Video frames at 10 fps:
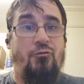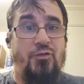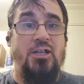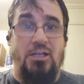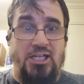
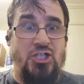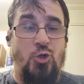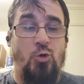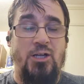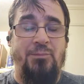of his
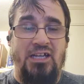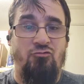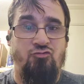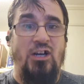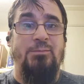daughter
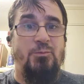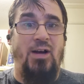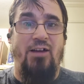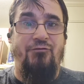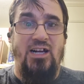being raped
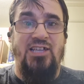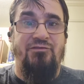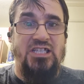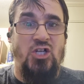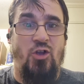by a fucking
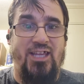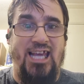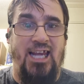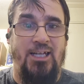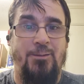Visigoth
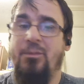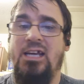king.